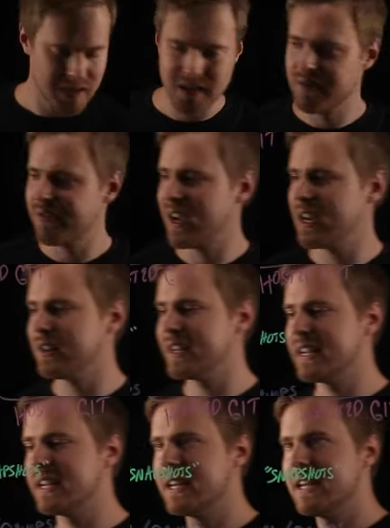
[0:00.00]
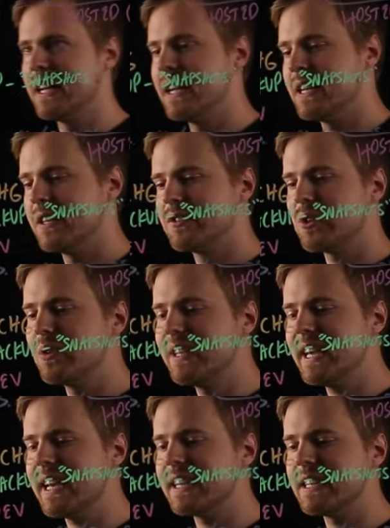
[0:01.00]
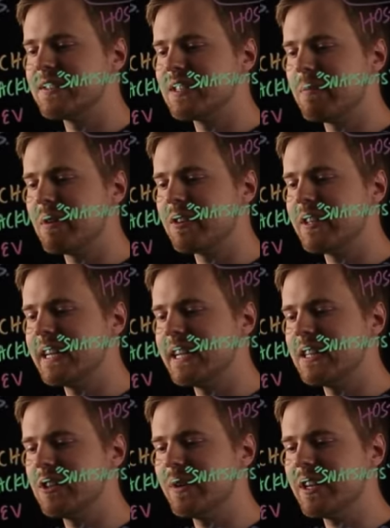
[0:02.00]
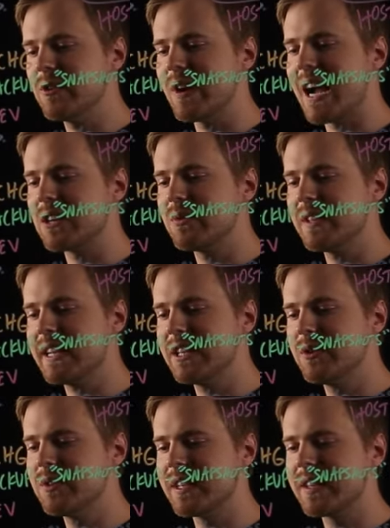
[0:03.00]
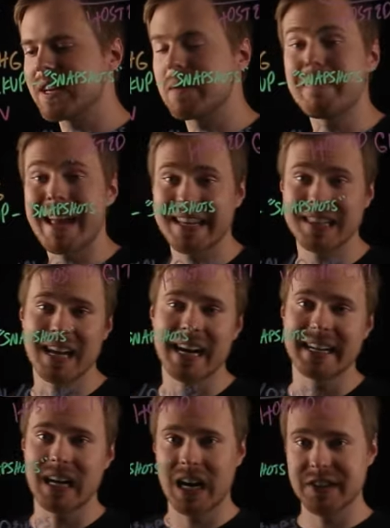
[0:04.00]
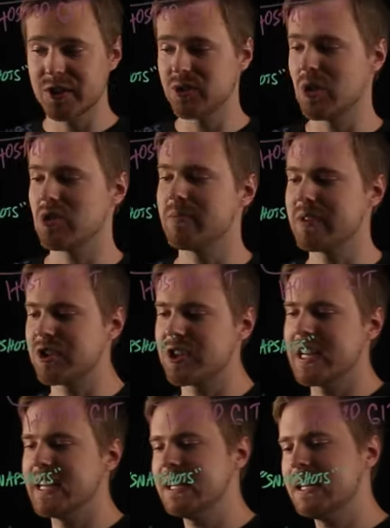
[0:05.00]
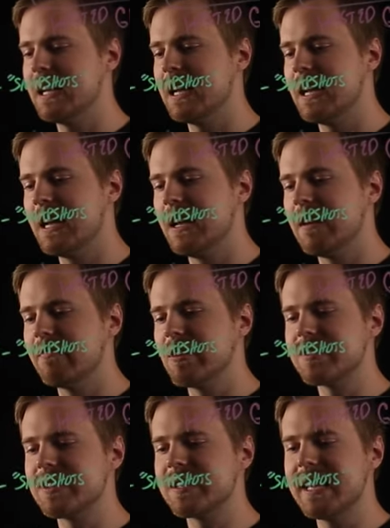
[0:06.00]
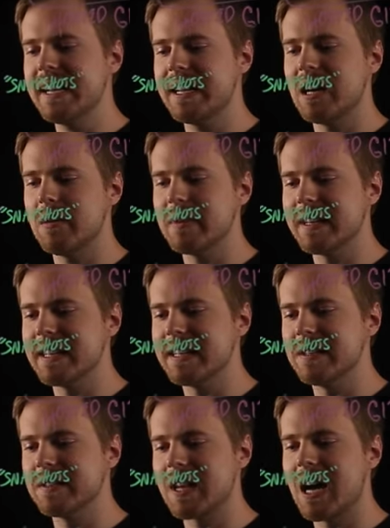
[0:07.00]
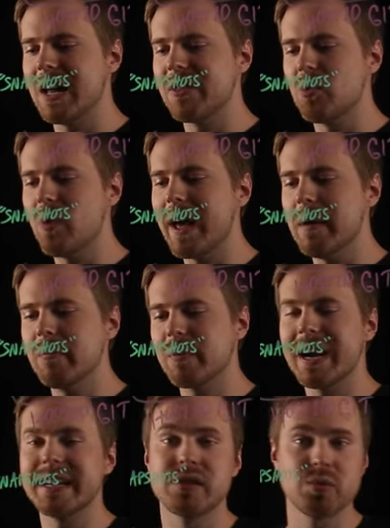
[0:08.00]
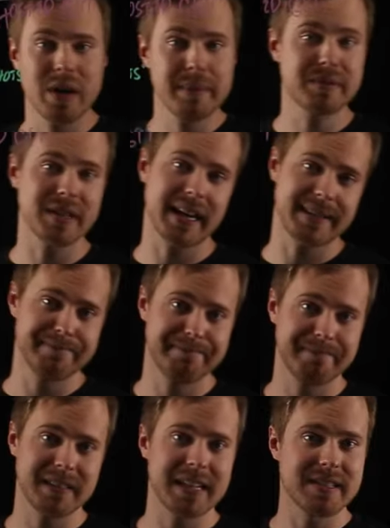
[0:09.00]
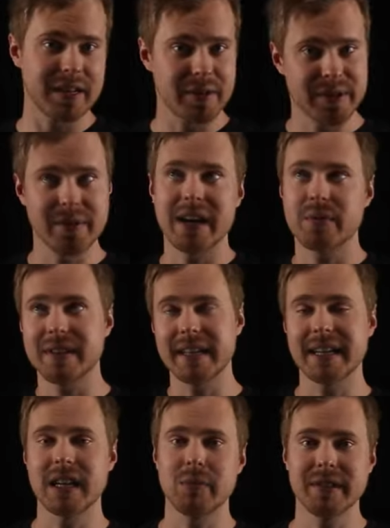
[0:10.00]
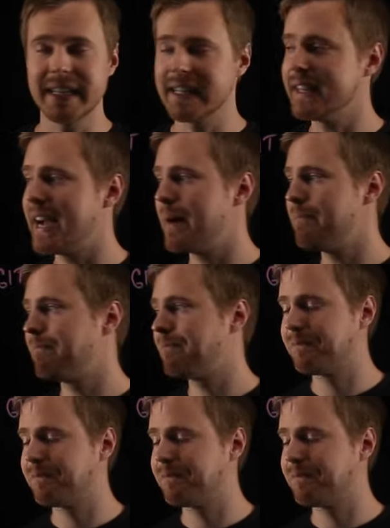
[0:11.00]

And then finally, so Git is typically, you interact with it using the command line on your local machine, versus GitHub is on the web, right? It's a website, and that's how you interact with GitHub or GitLab.